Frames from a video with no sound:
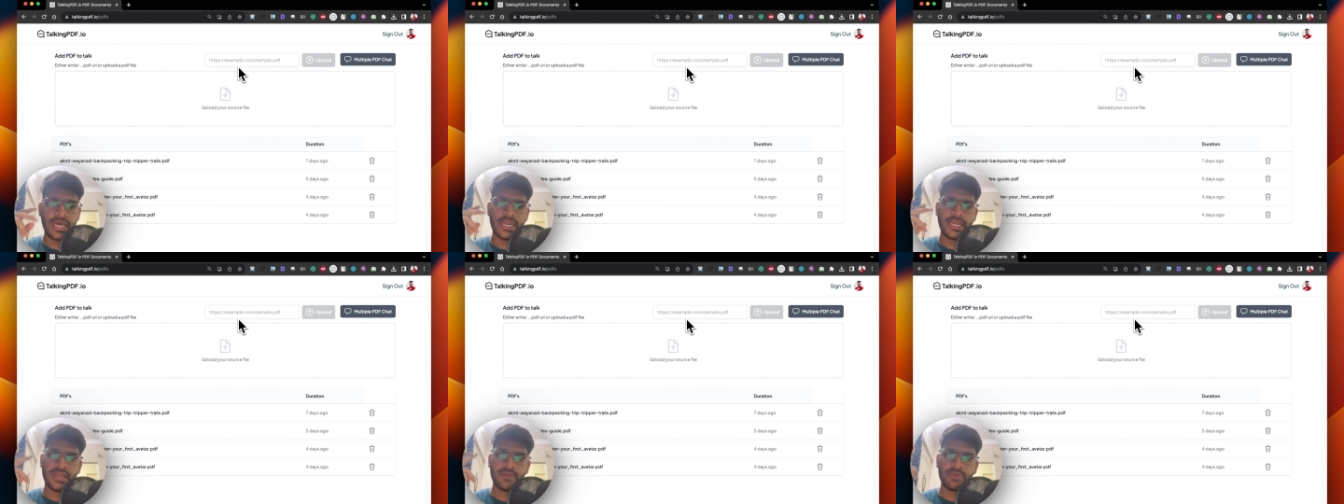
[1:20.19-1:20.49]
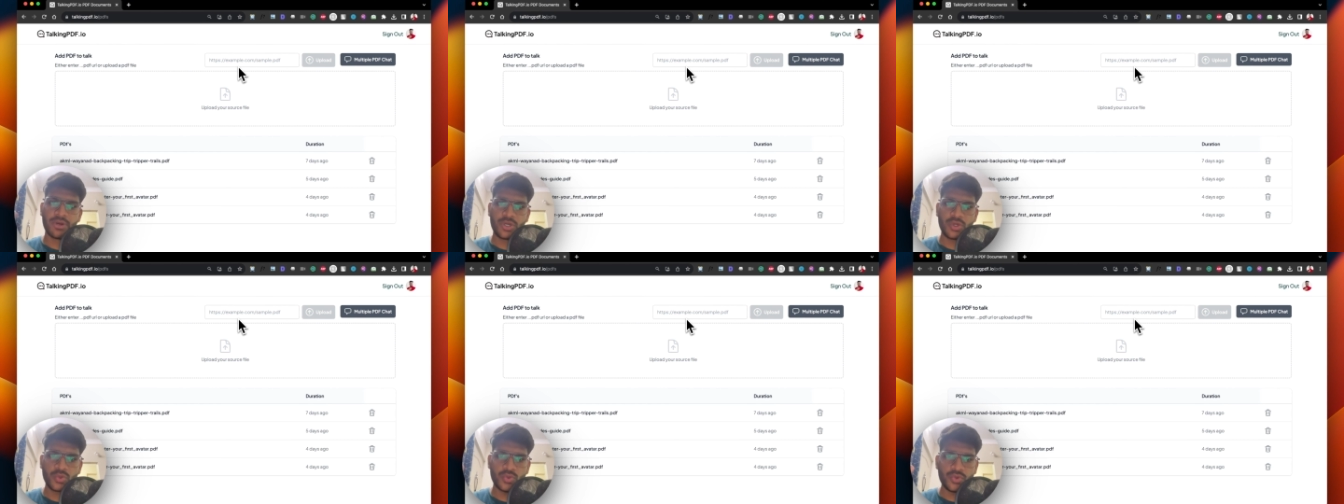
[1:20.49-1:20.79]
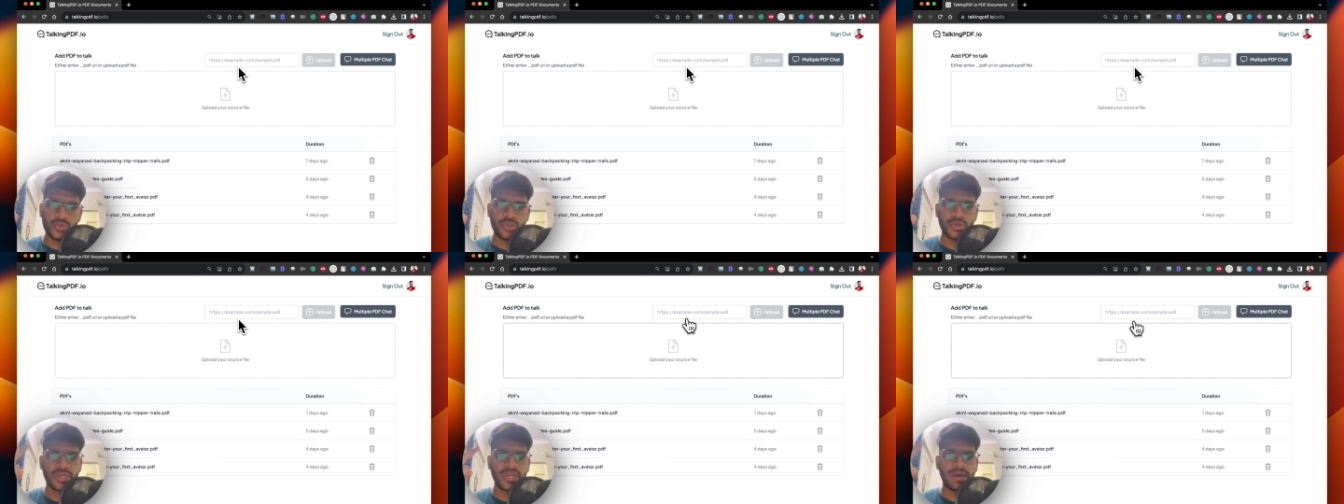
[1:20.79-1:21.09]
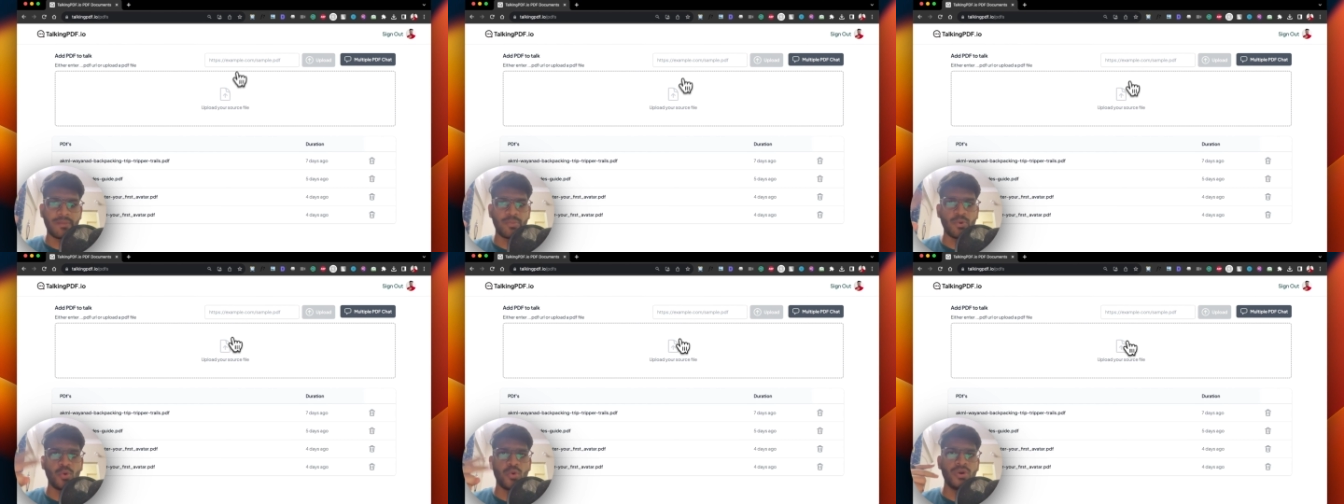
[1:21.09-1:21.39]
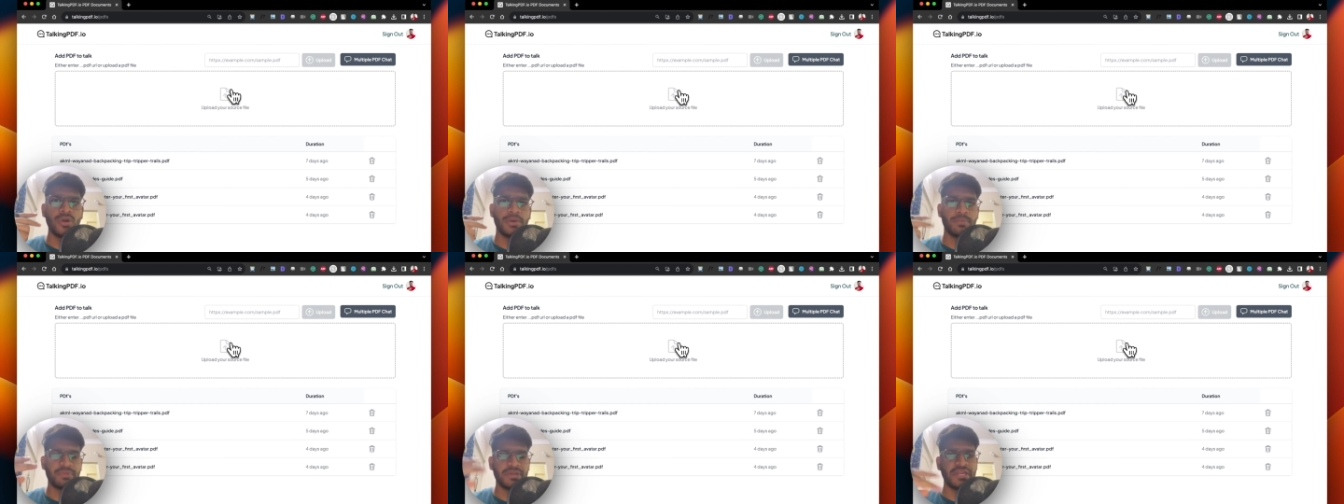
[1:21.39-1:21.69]
Number two, you can
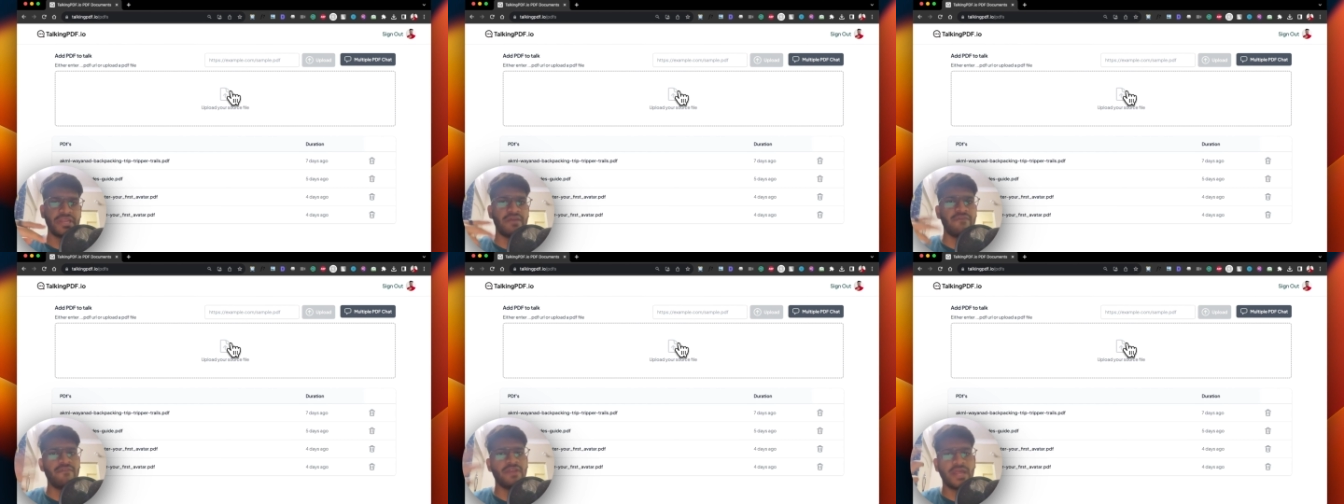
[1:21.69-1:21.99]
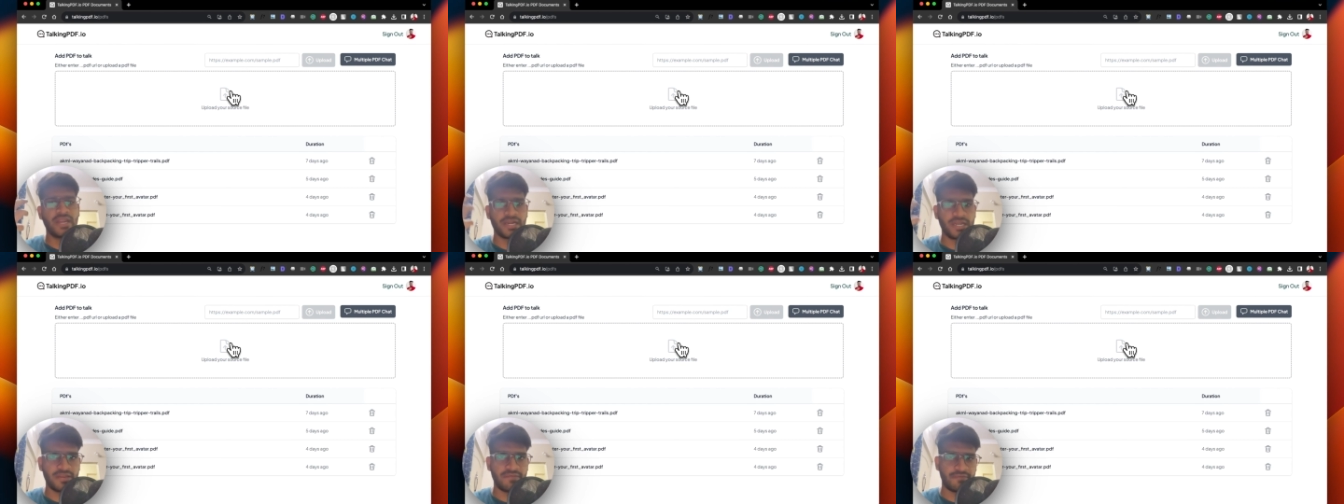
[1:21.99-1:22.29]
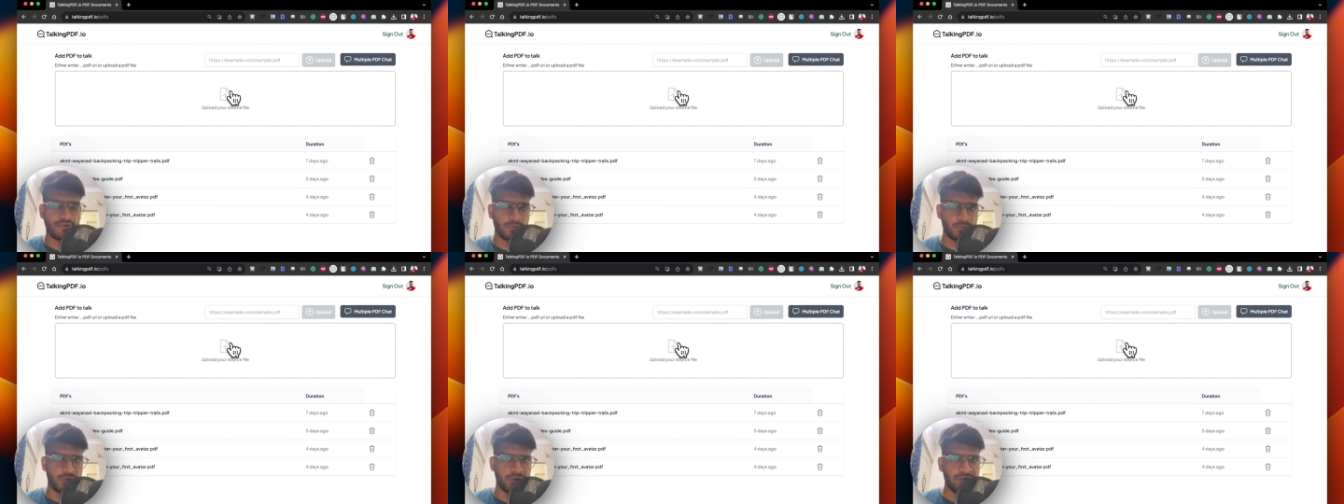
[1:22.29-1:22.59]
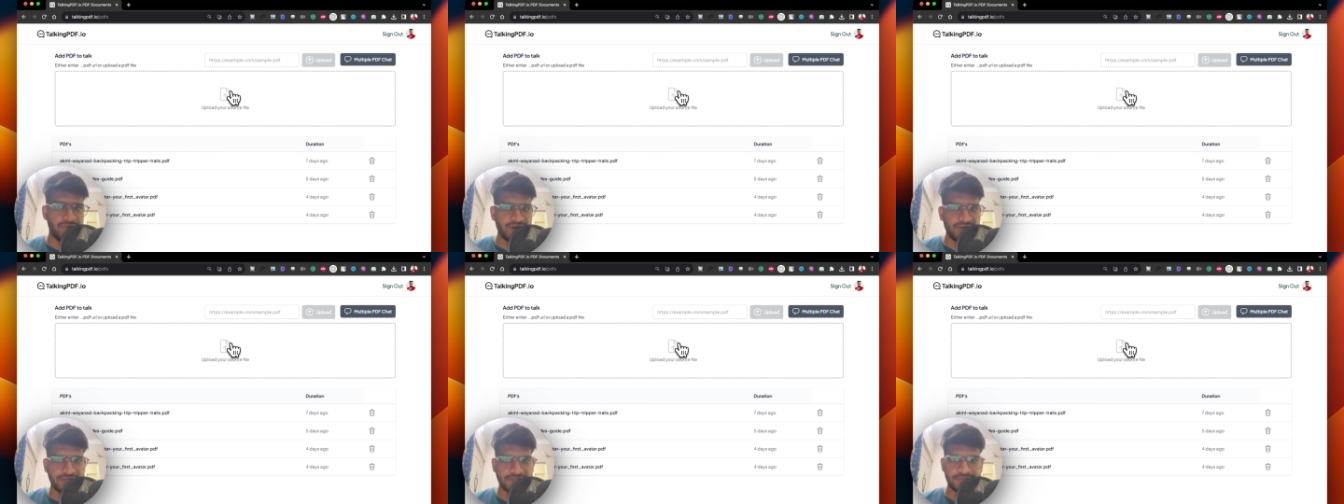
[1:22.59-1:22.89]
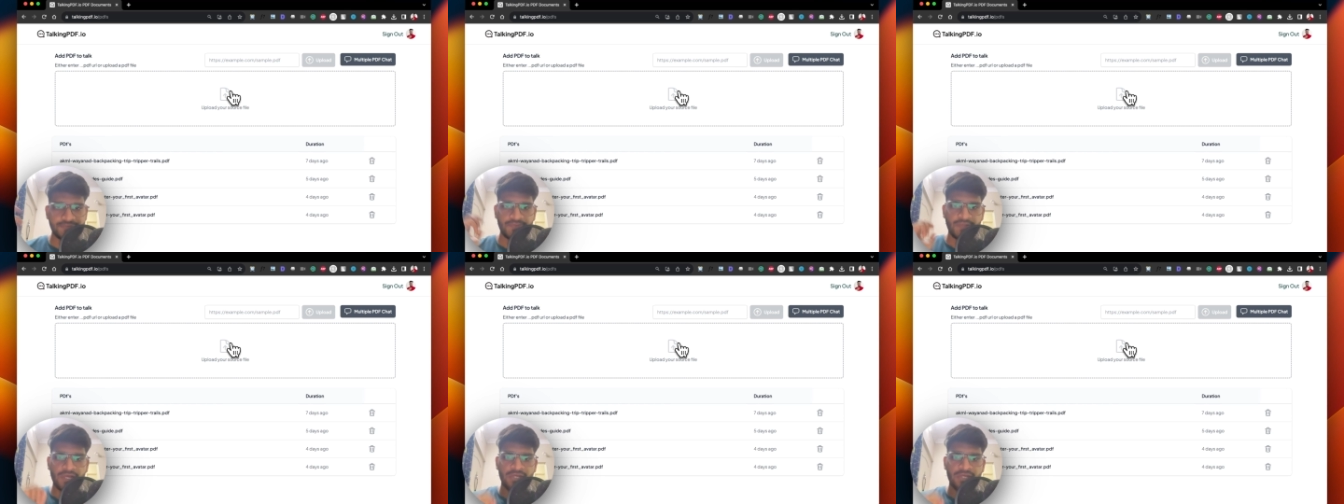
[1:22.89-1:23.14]
upload a PDF directly from your device.